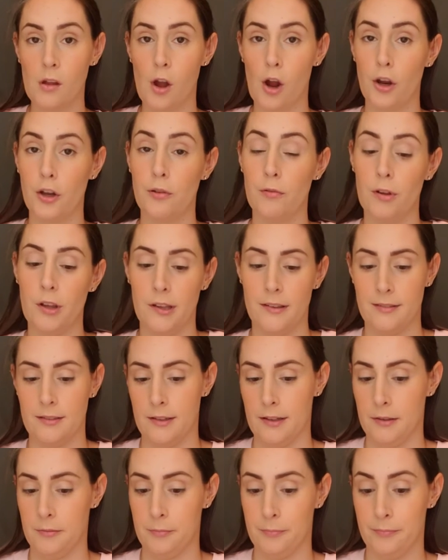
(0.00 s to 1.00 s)
Are you
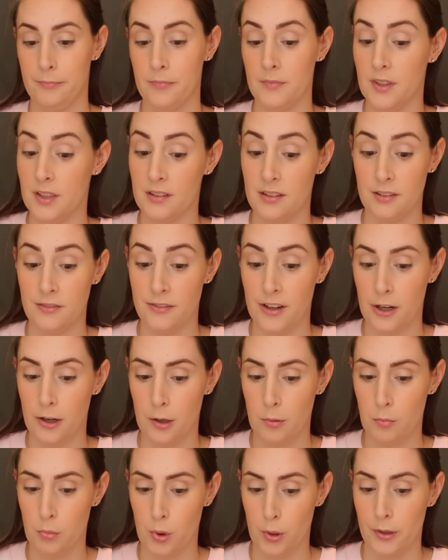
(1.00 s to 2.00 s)
listening? This is very
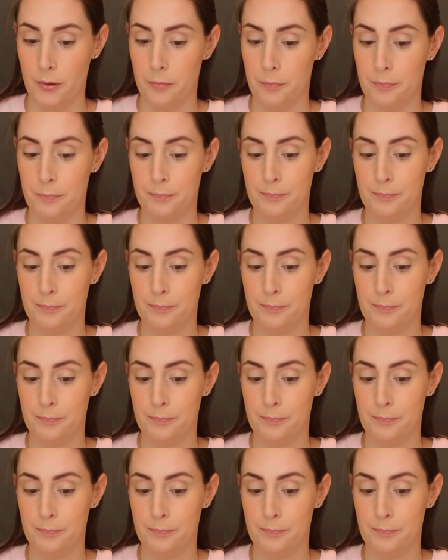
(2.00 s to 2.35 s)
important.